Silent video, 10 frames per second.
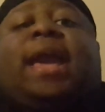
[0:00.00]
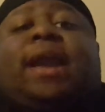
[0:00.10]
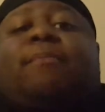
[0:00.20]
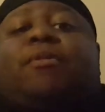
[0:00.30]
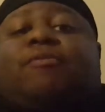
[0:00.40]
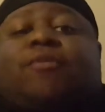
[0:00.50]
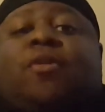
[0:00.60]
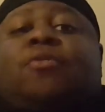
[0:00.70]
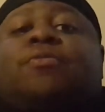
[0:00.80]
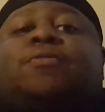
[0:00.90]
Amber
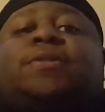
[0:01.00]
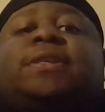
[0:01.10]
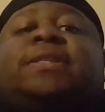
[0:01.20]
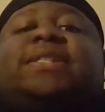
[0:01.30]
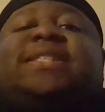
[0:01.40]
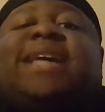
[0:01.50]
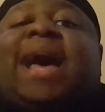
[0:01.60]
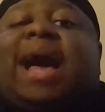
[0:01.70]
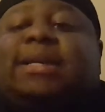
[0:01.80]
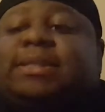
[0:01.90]
Rose is
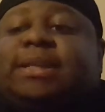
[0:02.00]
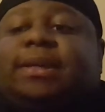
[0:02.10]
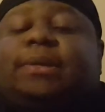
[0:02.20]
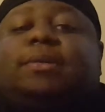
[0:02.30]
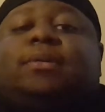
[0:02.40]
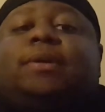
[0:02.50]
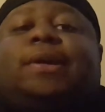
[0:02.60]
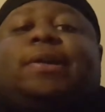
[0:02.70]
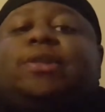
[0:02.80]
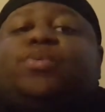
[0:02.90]
toxic.
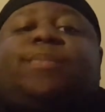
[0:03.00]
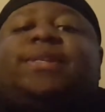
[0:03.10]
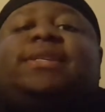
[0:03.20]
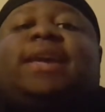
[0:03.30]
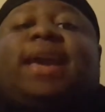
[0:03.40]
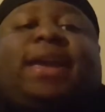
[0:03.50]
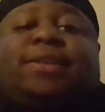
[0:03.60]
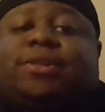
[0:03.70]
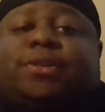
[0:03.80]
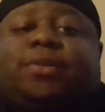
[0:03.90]
This woman's
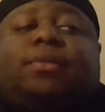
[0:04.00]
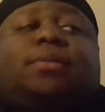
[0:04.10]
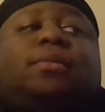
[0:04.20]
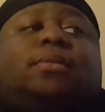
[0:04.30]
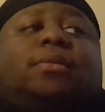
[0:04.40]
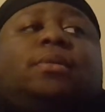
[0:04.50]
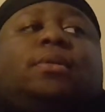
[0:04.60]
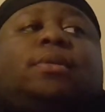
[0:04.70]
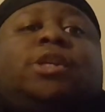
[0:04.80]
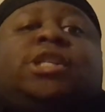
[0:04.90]
cancer.
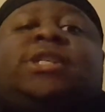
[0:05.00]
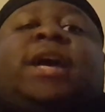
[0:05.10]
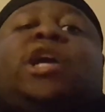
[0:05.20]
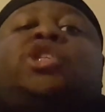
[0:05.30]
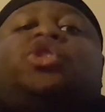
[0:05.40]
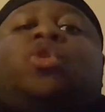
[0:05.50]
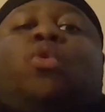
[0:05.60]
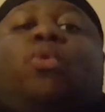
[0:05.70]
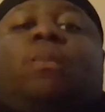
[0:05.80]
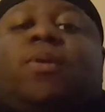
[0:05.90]
She's like a
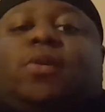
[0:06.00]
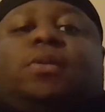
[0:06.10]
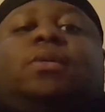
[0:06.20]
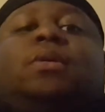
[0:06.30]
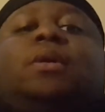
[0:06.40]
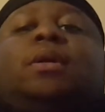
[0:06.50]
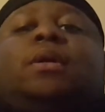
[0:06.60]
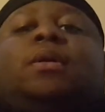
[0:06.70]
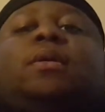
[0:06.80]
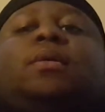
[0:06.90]
tumor
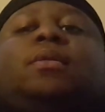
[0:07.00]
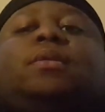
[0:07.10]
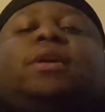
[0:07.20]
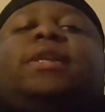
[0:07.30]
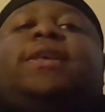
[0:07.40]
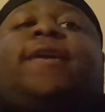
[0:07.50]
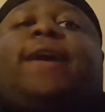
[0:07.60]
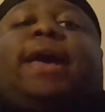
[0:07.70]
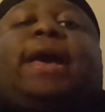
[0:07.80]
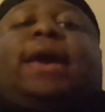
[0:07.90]
in your
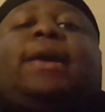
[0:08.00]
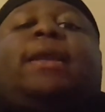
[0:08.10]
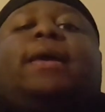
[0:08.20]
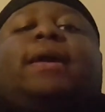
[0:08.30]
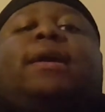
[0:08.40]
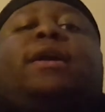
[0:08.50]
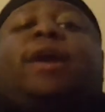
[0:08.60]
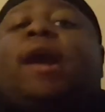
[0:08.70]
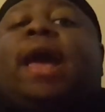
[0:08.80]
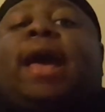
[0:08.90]
head
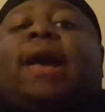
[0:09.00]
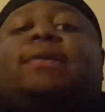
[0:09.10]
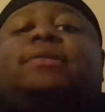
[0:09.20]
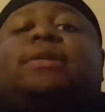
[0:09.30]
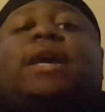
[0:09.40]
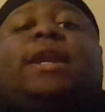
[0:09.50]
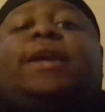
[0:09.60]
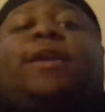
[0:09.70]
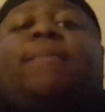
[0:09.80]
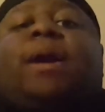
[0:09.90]
and your ass and
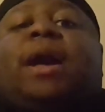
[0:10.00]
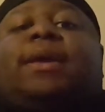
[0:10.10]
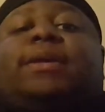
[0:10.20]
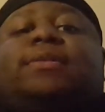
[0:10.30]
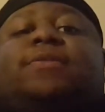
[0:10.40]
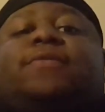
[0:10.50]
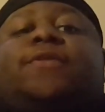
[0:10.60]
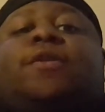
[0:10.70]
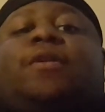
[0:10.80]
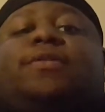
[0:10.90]
in your pockets
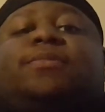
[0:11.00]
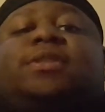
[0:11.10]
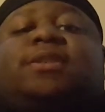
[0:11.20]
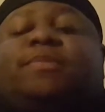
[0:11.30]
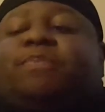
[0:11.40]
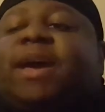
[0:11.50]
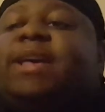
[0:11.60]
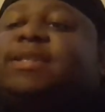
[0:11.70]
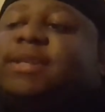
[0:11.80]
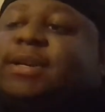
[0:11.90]
for all those simp
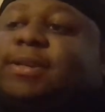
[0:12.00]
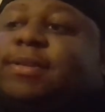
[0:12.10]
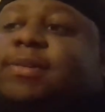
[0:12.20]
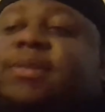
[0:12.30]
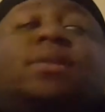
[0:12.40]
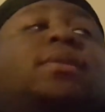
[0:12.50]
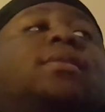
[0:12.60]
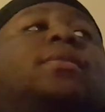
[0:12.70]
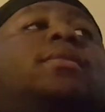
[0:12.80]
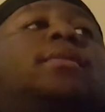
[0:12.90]
ass
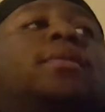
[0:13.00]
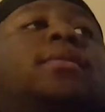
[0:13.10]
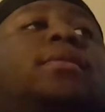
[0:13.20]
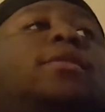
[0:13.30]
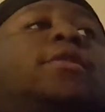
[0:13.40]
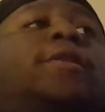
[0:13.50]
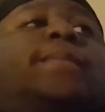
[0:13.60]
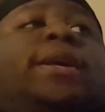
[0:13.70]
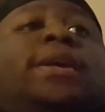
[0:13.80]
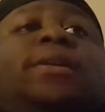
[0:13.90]
niggas. You know
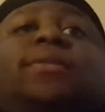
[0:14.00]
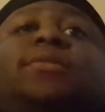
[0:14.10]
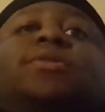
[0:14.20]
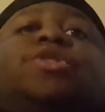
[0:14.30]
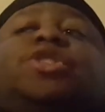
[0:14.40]
what I mean?